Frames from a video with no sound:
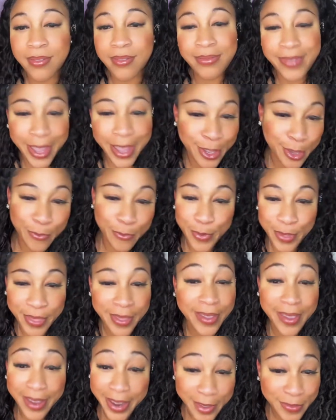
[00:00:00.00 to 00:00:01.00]
Thank you for the
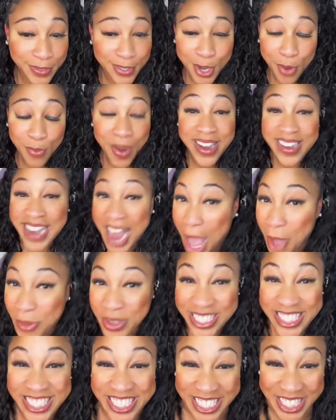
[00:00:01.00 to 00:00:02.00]
gifts. All right, now
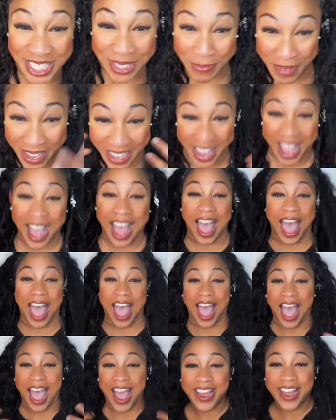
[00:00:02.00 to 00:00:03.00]
it's just me.
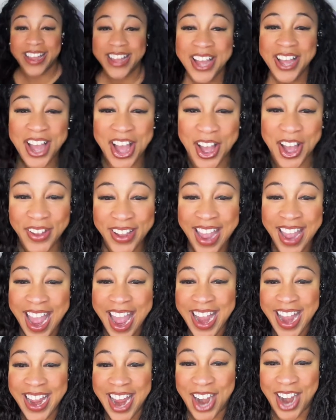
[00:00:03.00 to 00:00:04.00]

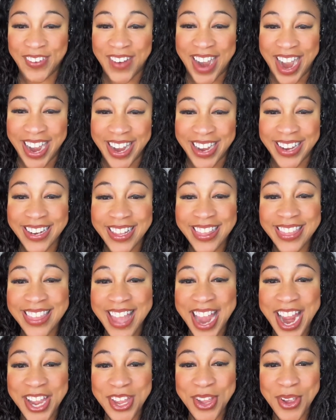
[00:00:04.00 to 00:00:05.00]
Okay, all right.
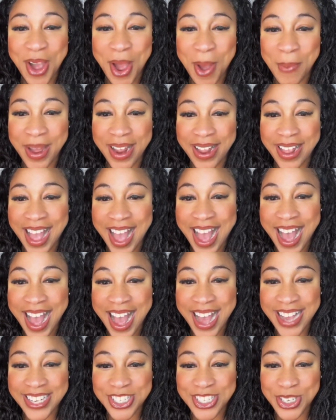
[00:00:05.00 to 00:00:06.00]
Thank you. Oh my
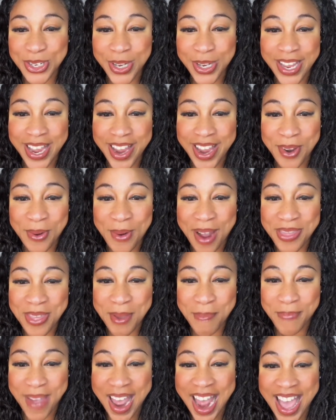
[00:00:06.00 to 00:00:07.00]
gosh, Julie, you are
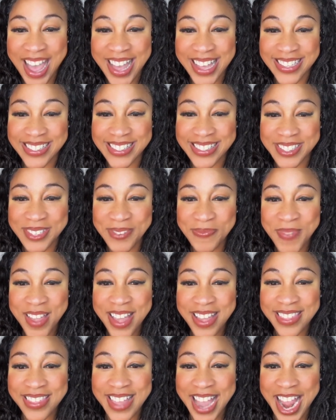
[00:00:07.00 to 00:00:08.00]
the best.
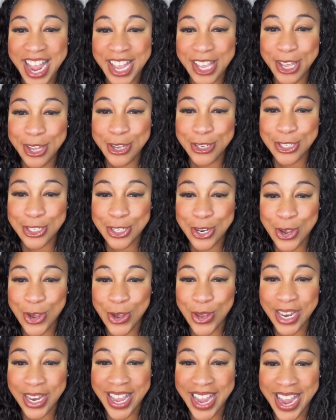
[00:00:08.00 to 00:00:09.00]
Thank you, Julie.